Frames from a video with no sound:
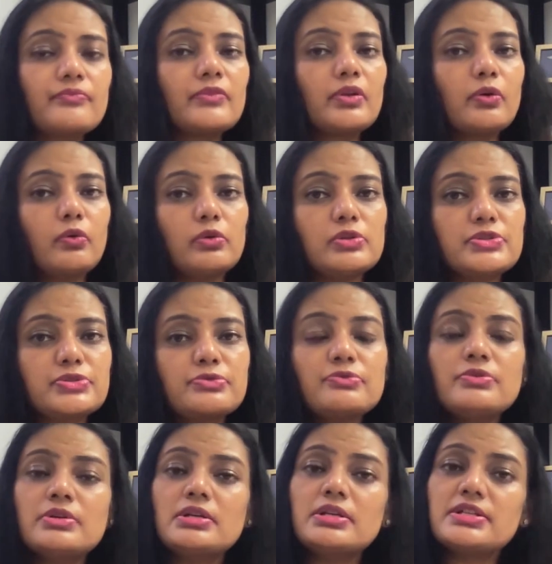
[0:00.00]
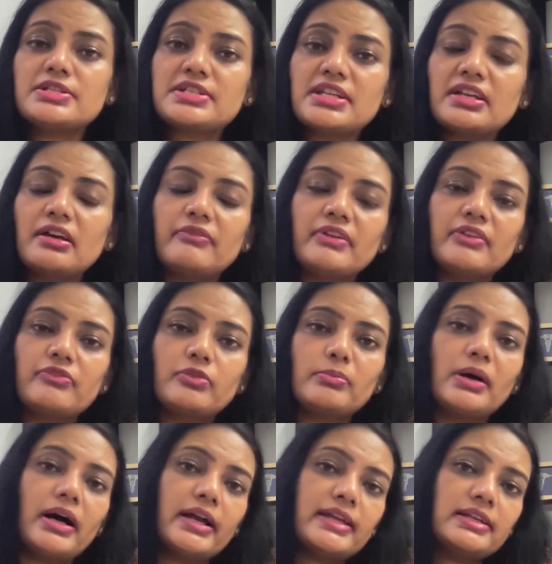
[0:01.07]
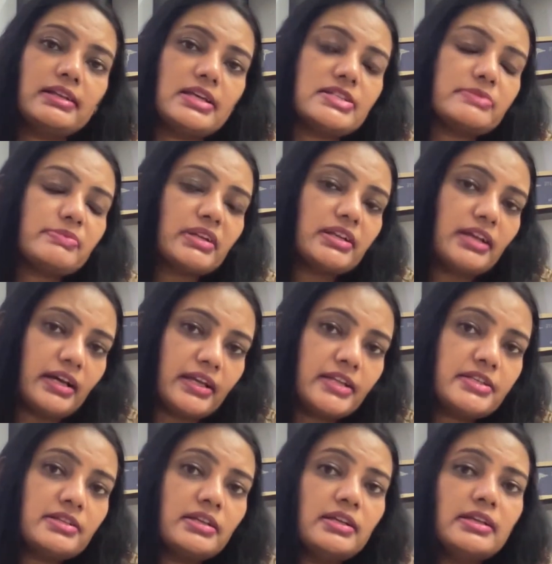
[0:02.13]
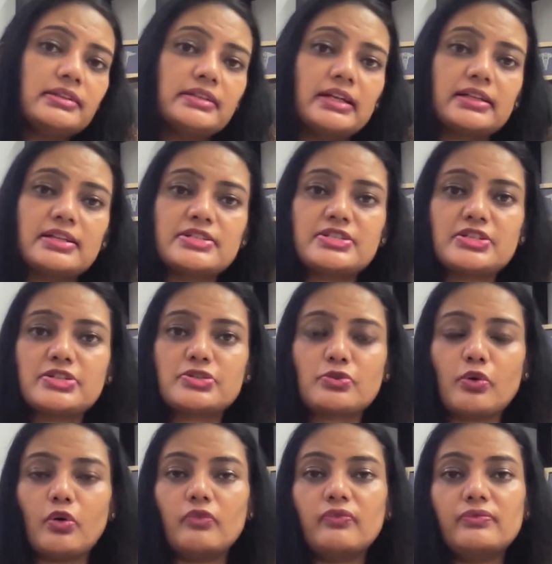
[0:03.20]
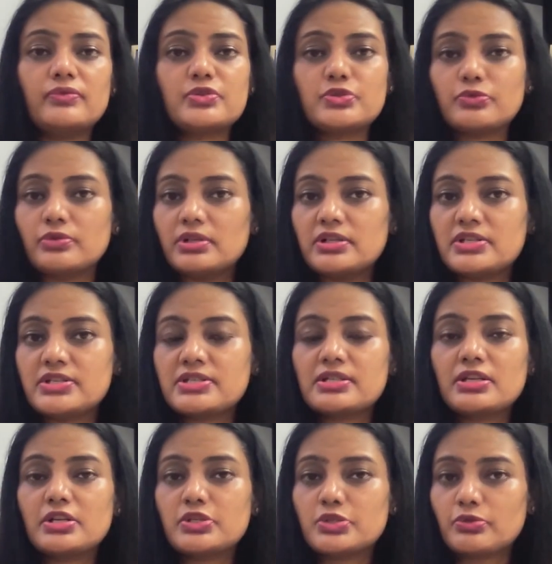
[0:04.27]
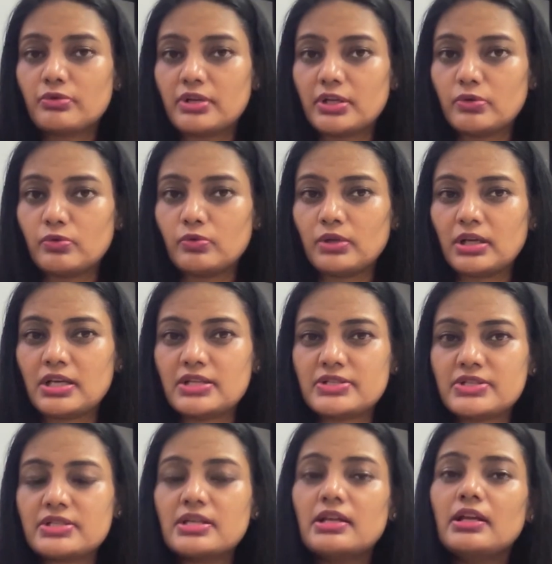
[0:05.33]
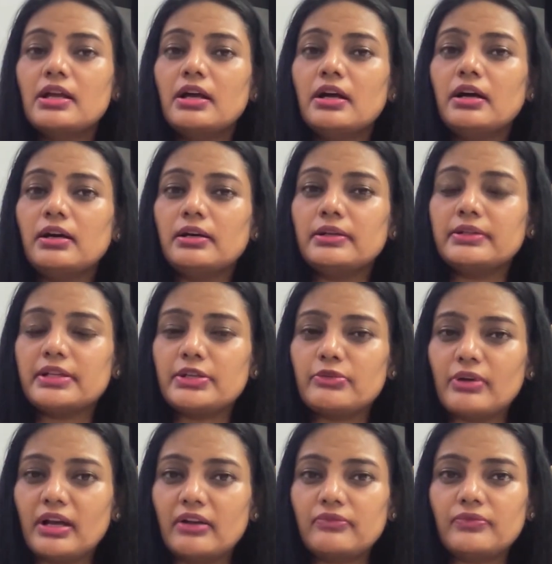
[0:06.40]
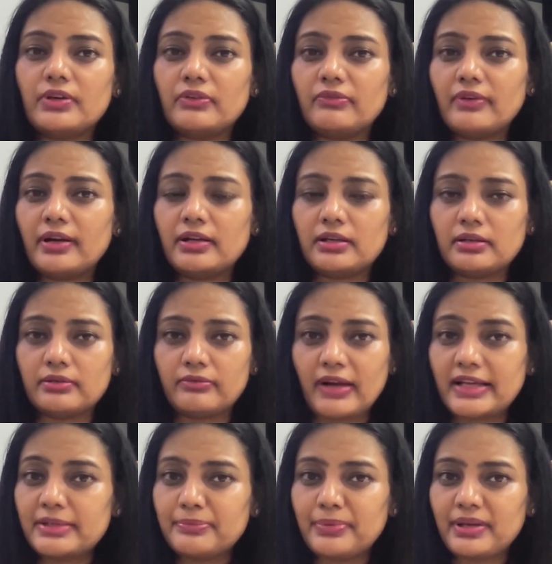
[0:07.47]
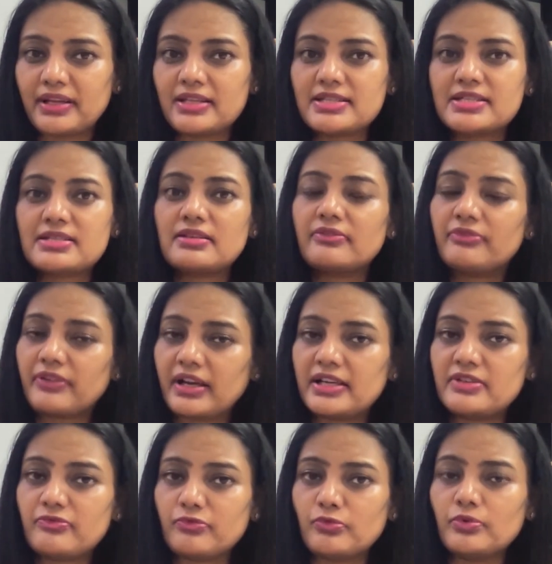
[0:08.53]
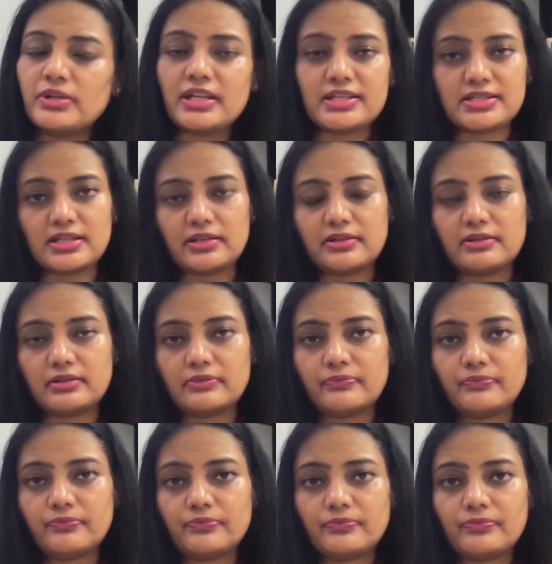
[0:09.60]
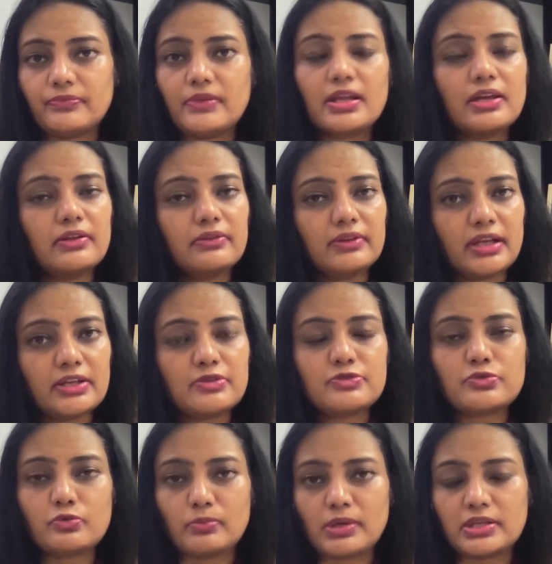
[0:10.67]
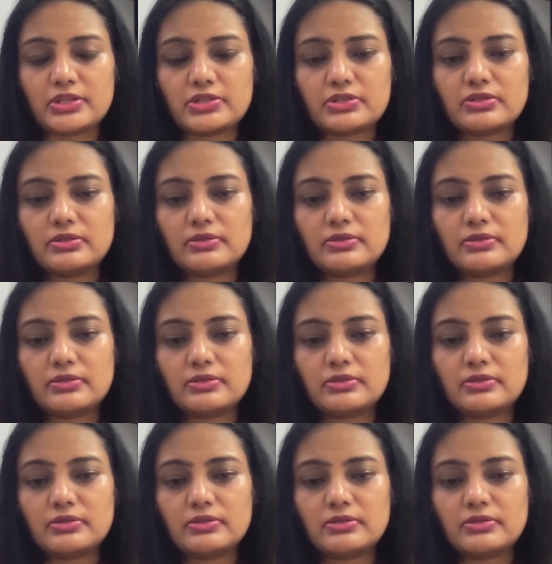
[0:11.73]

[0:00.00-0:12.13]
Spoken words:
Also, stay away from high glycemic diet that consists of sugars, sugary colas, then you have white breads, fried food, etc. Thank you so much.